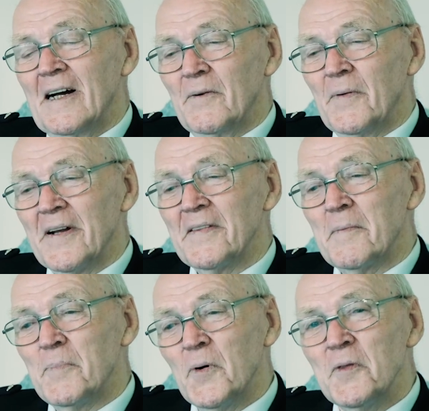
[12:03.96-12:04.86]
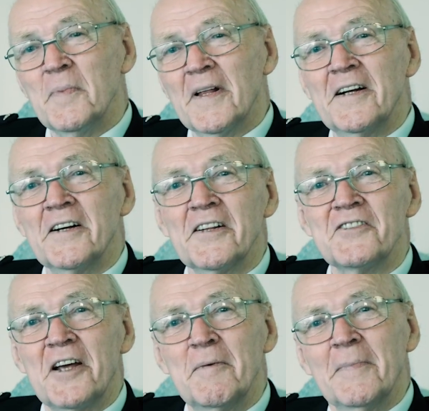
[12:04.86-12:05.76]
where they're both playing in the
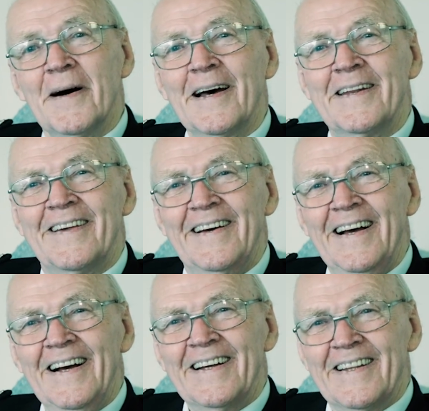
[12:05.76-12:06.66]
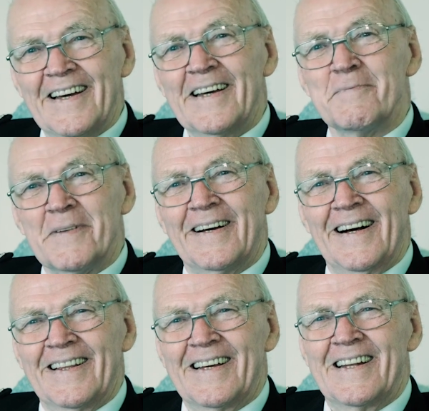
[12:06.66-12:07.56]
same band, the 8th
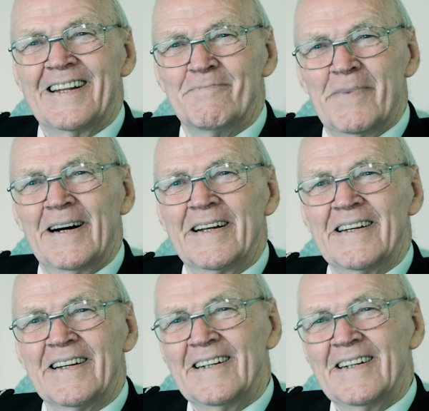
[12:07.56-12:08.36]
Battalion band.